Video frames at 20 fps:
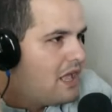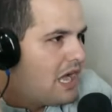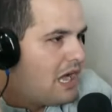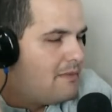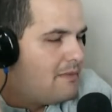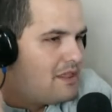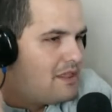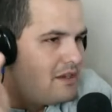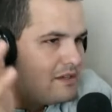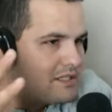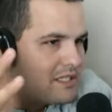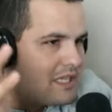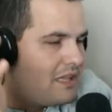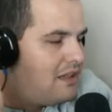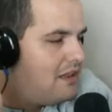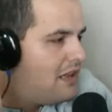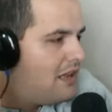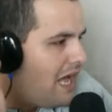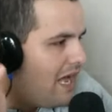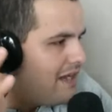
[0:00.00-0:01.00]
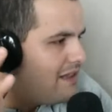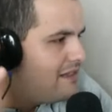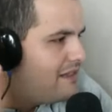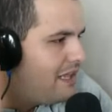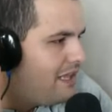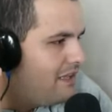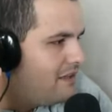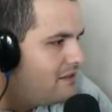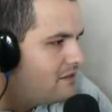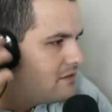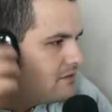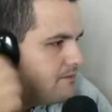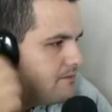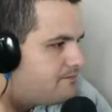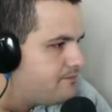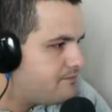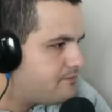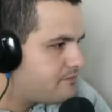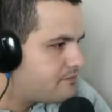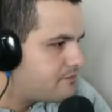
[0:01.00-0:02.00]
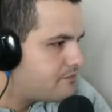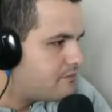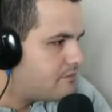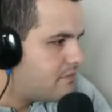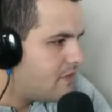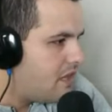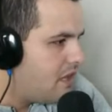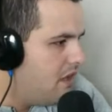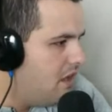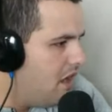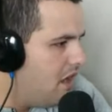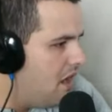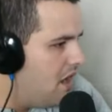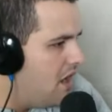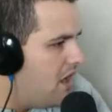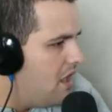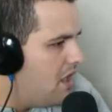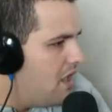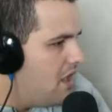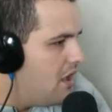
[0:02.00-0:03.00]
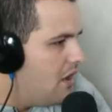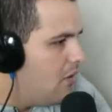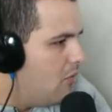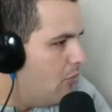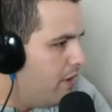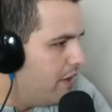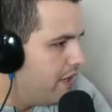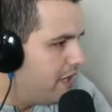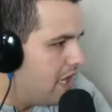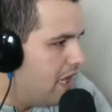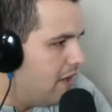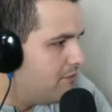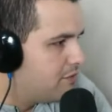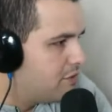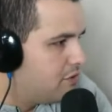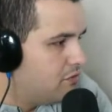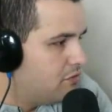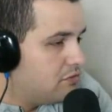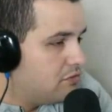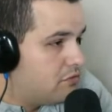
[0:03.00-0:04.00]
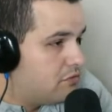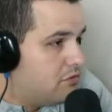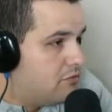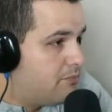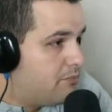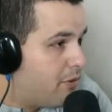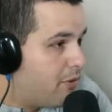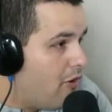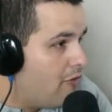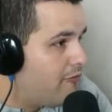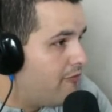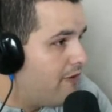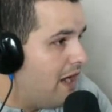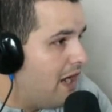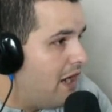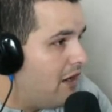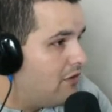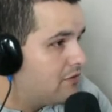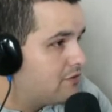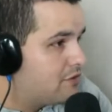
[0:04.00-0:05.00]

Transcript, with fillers: I mean, there's a lot of things uh, when it comes to to profile.